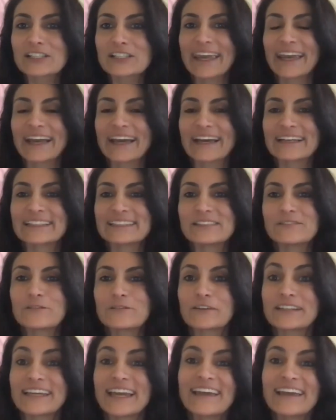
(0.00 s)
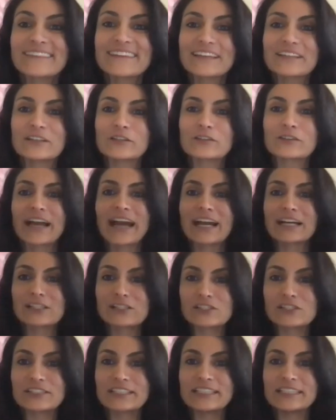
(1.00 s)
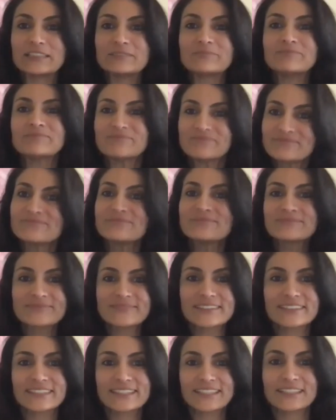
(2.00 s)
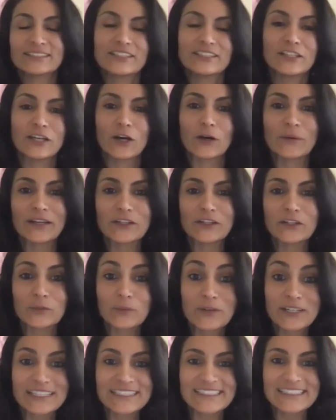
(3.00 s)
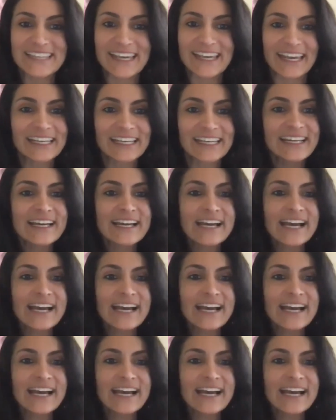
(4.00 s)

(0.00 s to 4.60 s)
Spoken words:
and forget that you're actually in your work day.